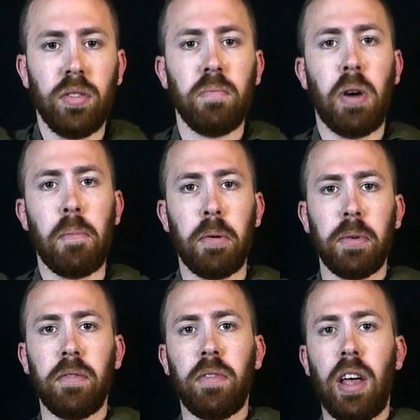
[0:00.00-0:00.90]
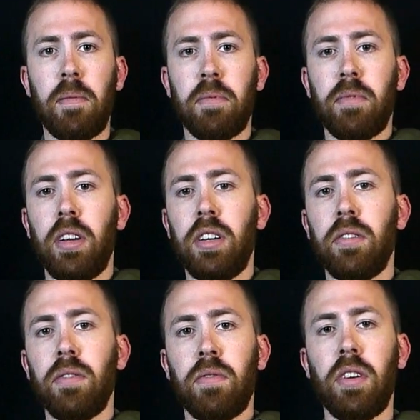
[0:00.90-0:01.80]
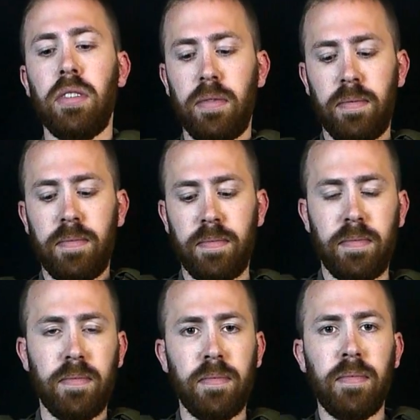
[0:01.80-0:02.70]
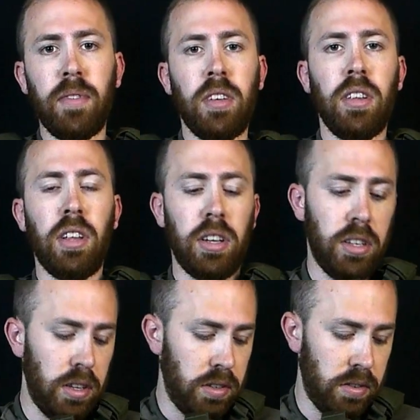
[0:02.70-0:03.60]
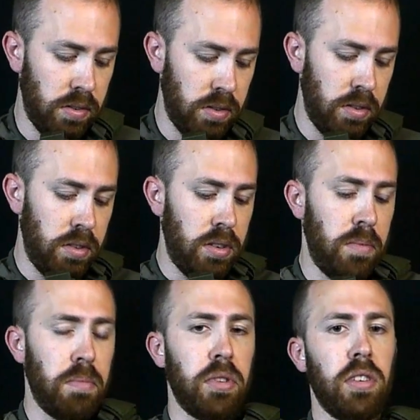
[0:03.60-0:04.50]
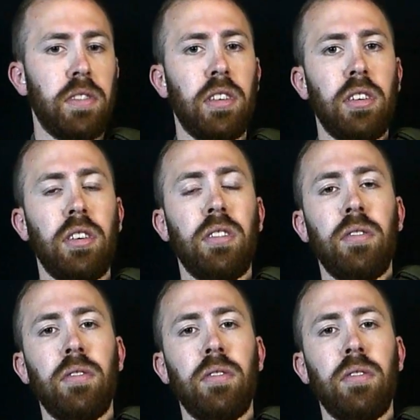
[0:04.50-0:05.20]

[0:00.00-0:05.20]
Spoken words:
Pop open the flap right here in the top, like this. Put this in here.